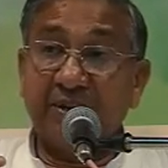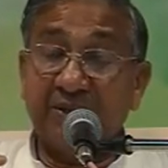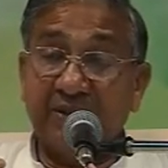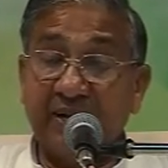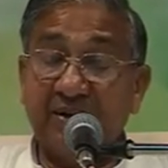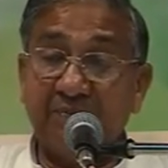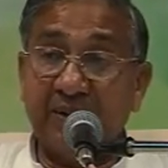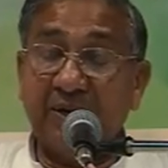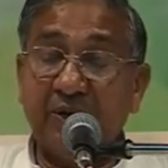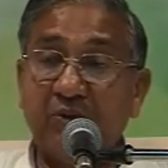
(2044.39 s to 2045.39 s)
But that
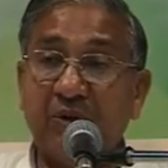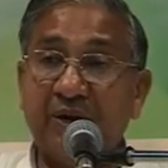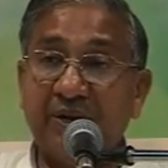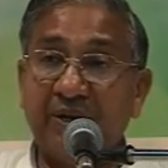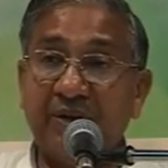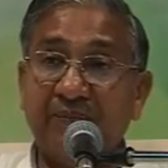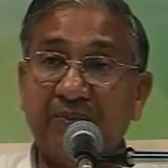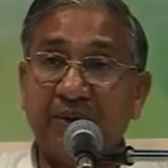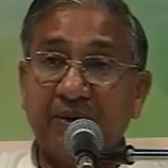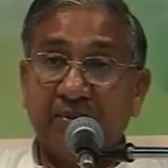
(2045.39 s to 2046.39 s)
particular day,
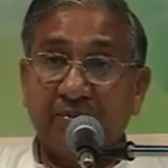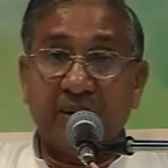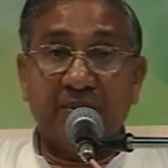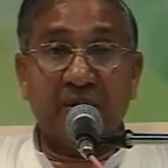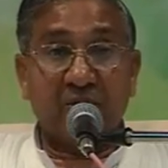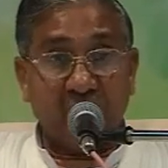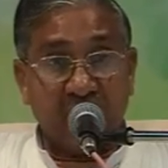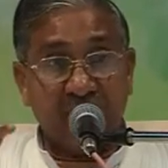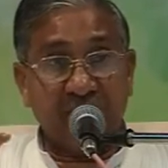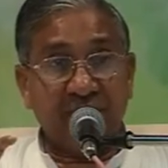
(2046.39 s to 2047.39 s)
Baba called